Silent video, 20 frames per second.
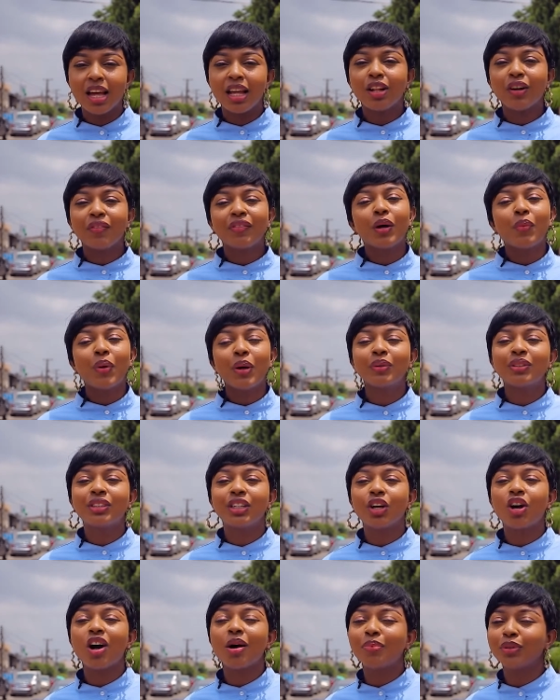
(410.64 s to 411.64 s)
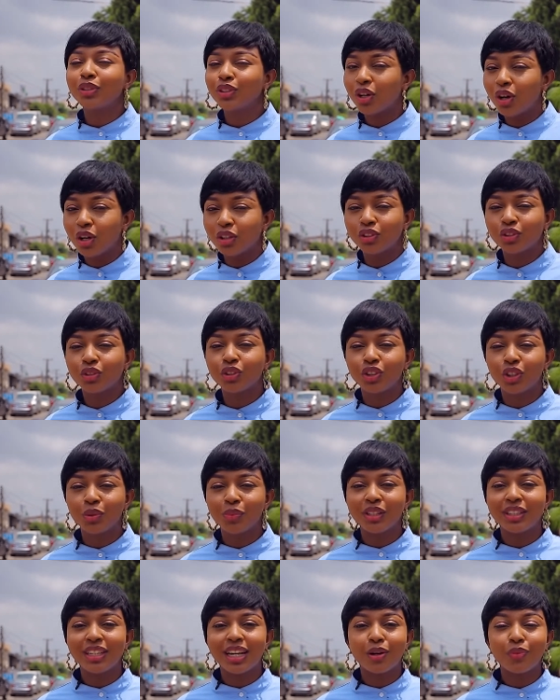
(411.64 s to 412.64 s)
A lot of time when we see couples on social
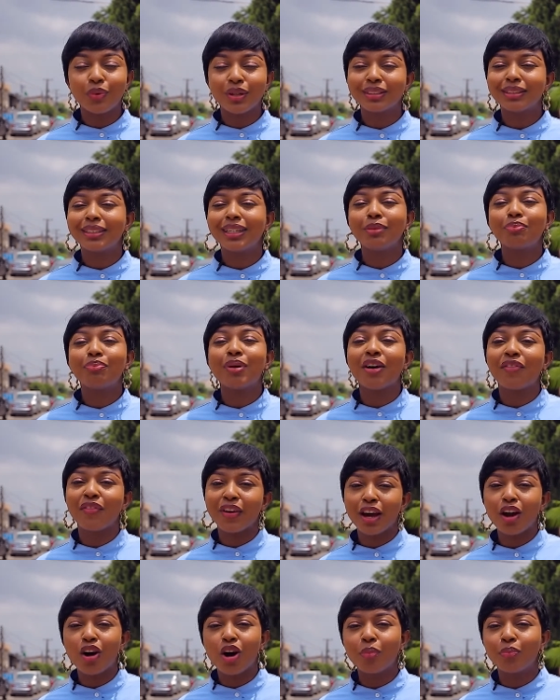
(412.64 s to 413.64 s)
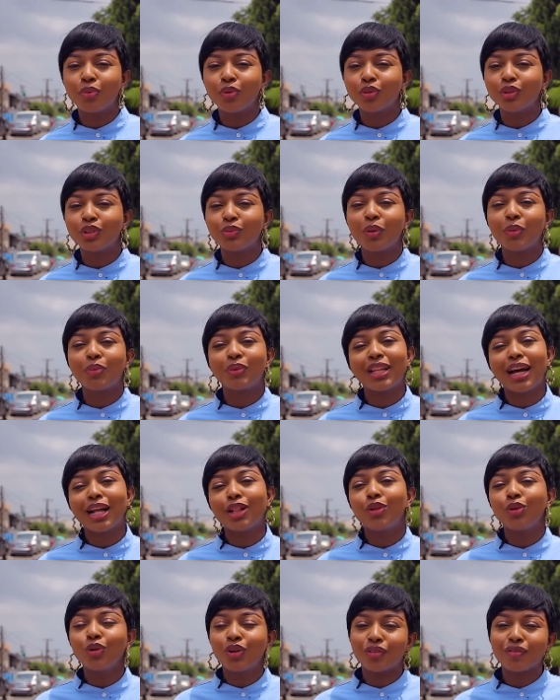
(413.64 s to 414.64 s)
media, we're seeing perfect couples, people that
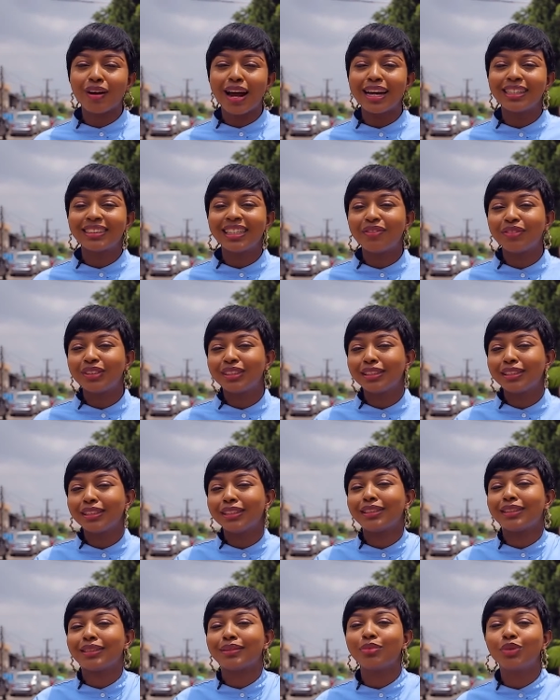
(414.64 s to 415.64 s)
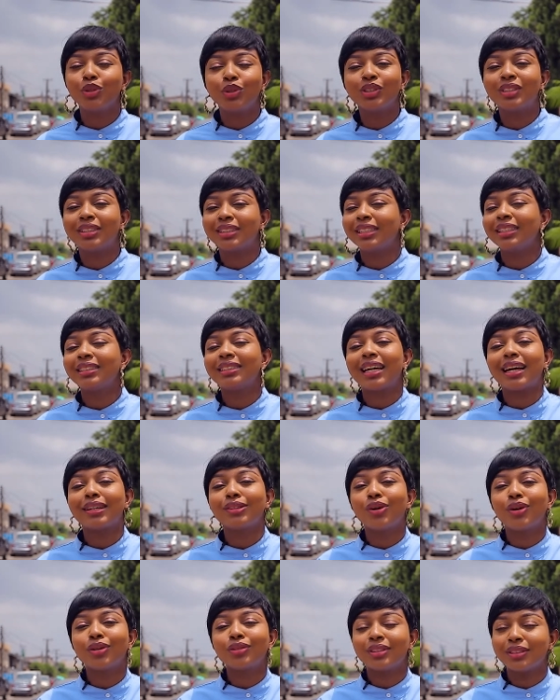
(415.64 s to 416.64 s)
look right, everything is smooth, things are
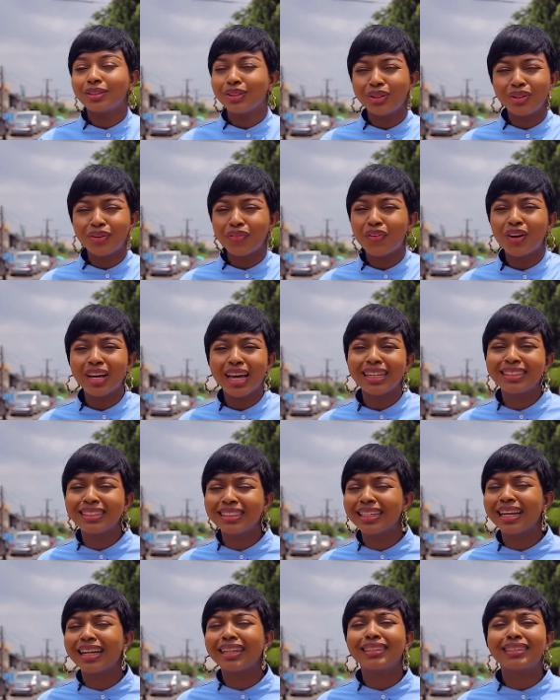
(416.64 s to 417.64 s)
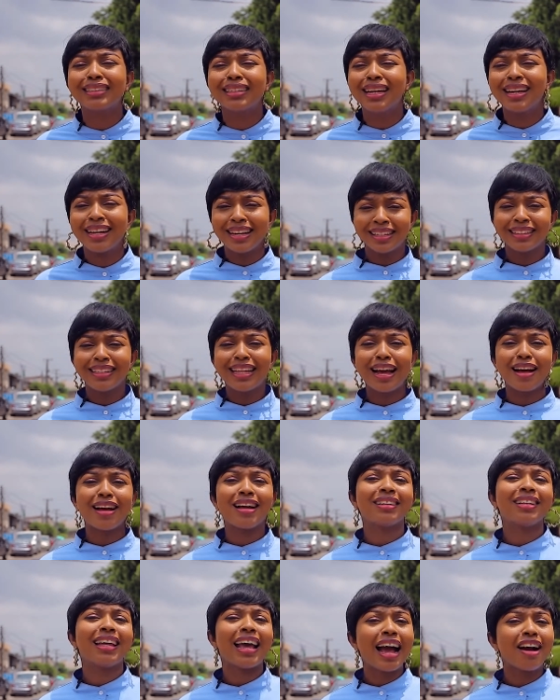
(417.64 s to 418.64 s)
not, you know, forgetting that
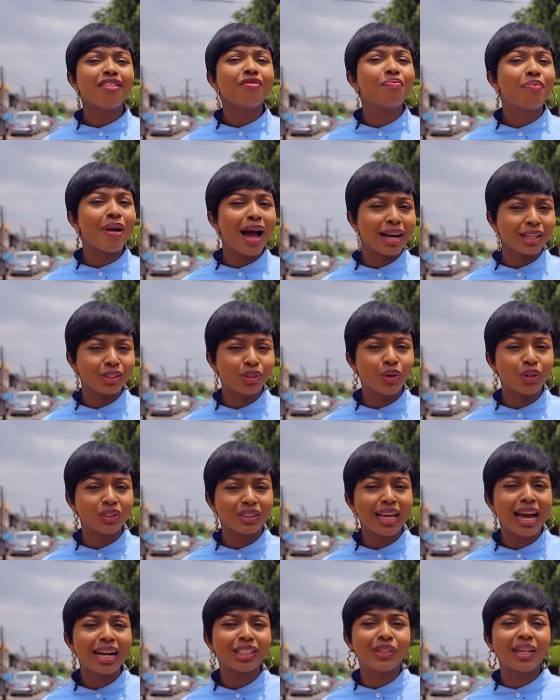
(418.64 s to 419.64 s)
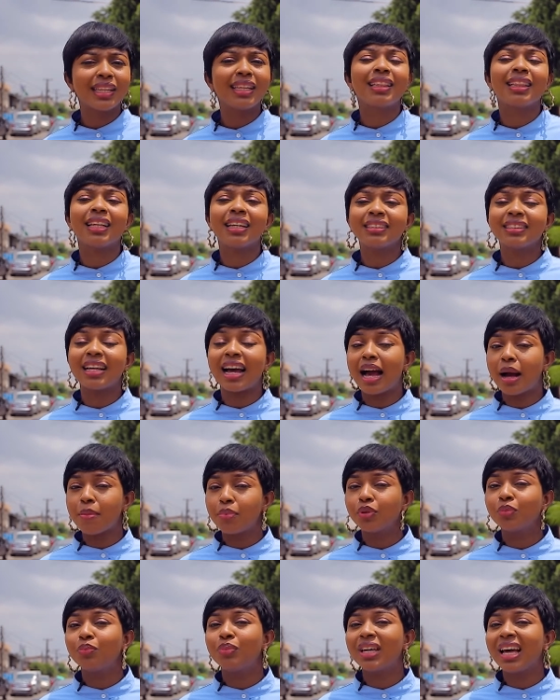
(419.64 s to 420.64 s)
they have back doors. They actually things that
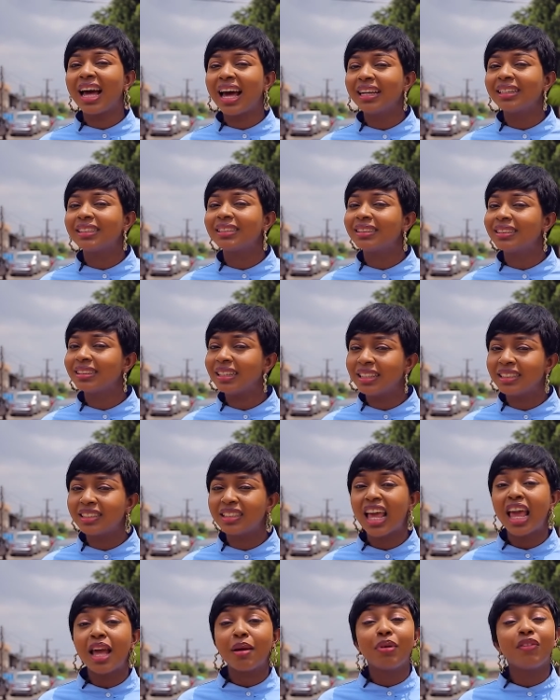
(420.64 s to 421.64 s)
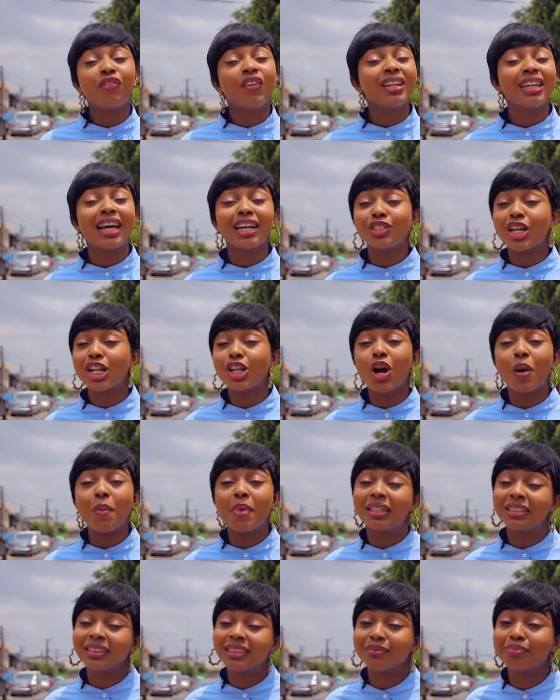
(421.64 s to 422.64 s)
happen behind the scenes before they actually come
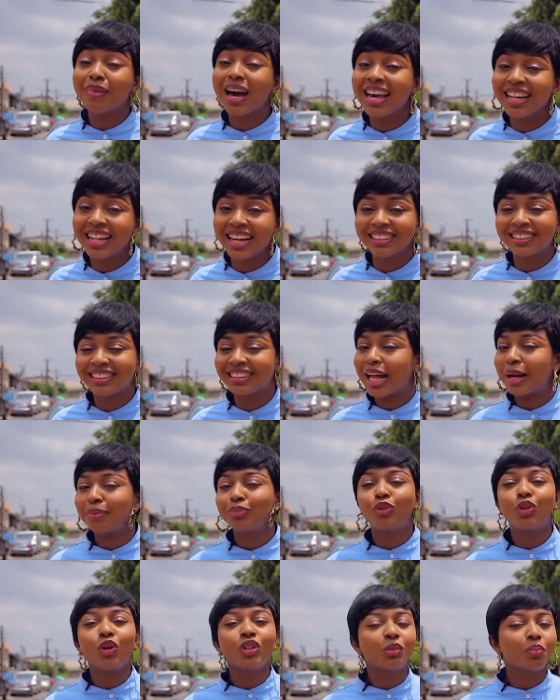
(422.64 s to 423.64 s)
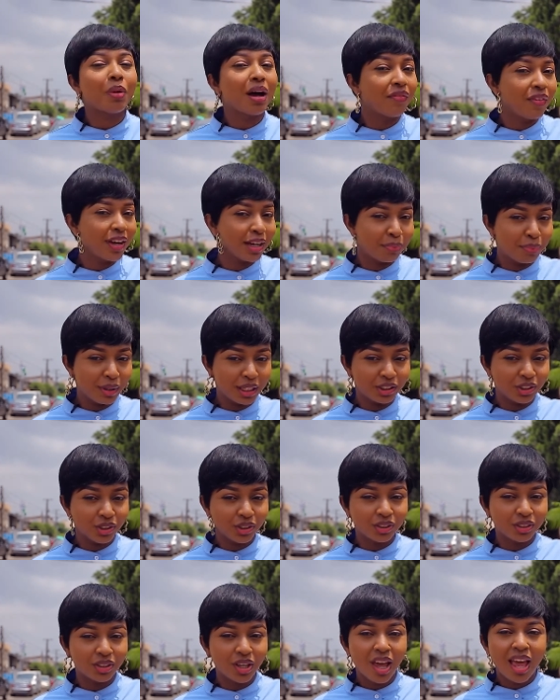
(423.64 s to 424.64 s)
and smile and snap those perfect
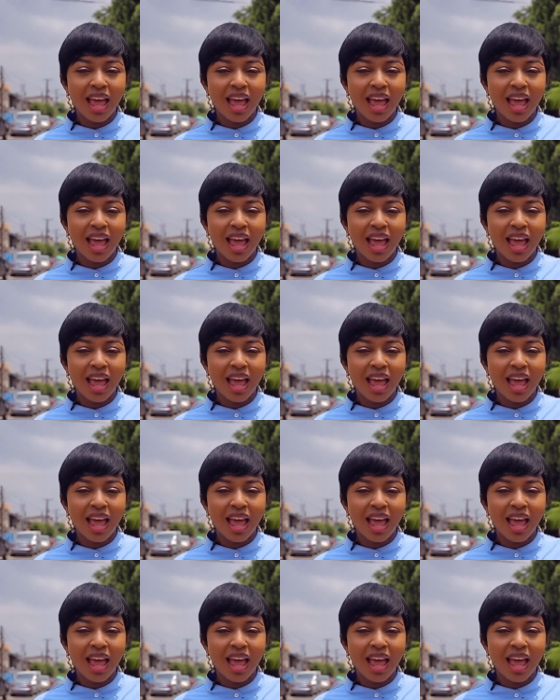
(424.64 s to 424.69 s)
pictures.